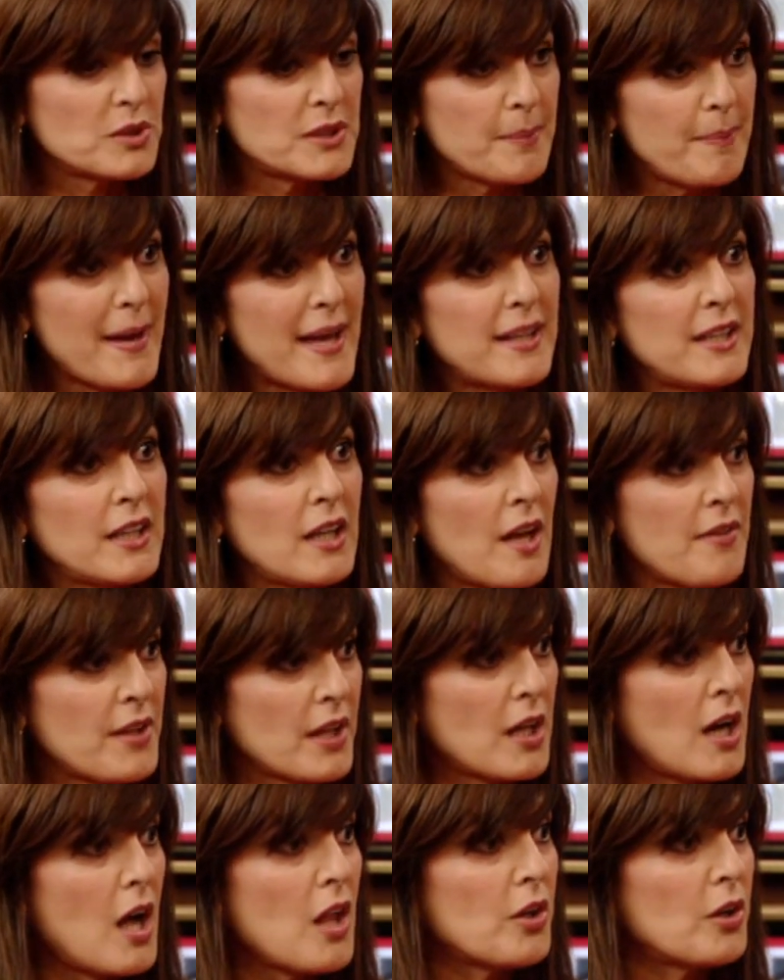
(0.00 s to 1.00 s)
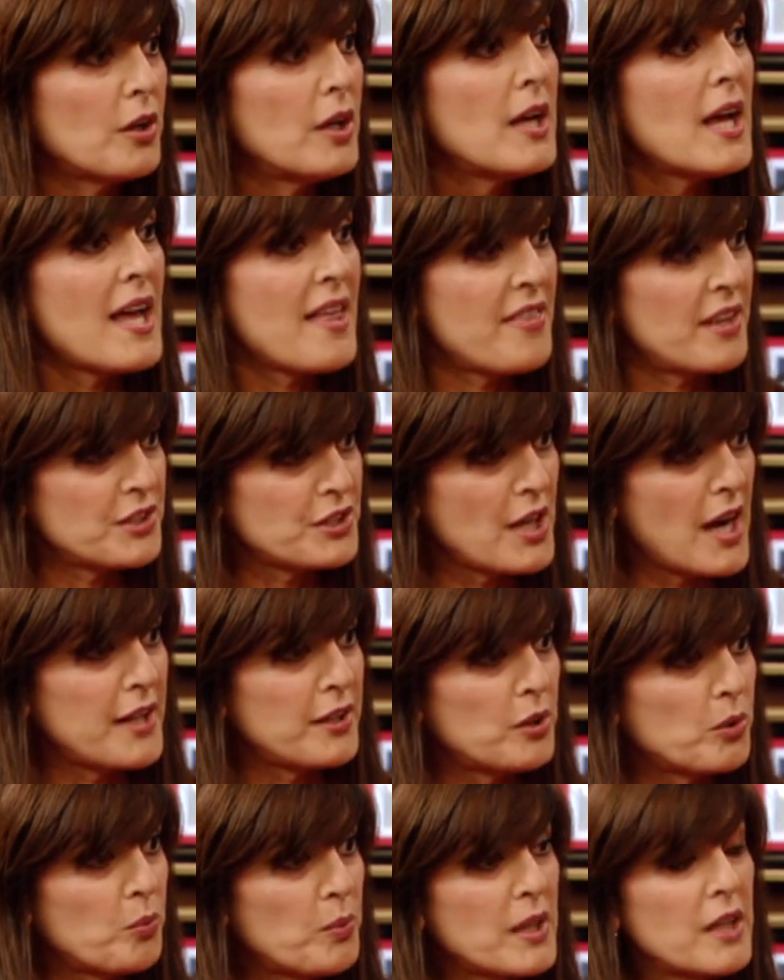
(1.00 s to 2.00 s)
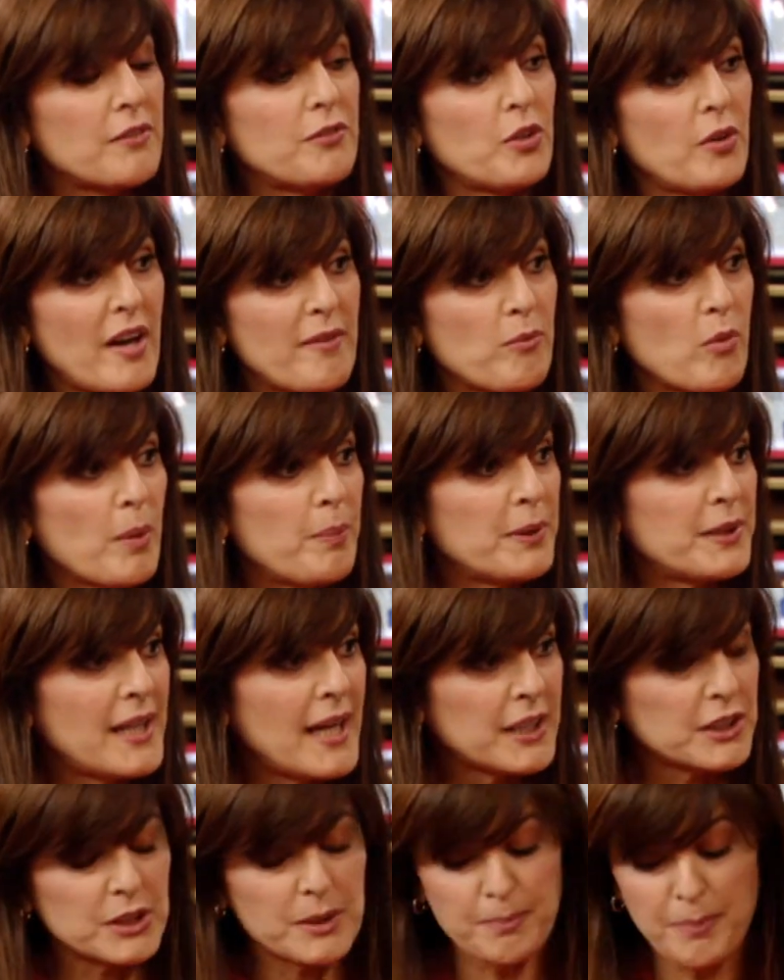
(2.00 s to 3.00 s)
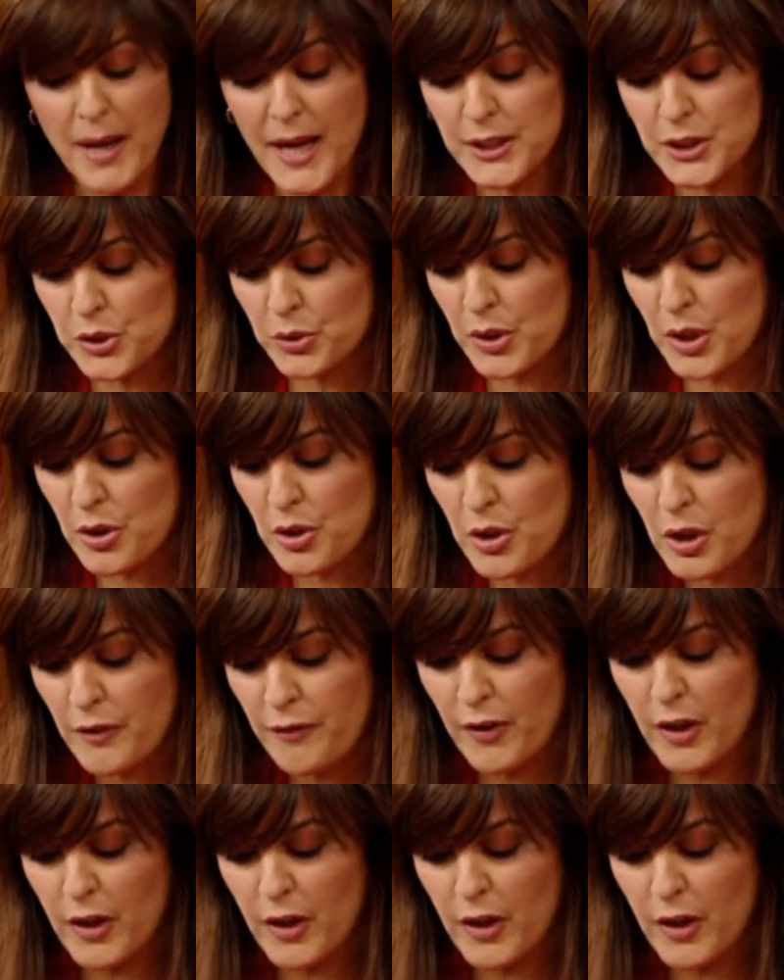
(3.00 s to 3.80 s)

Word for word: depending on the color and the tighter weave, you have more protection. But you can look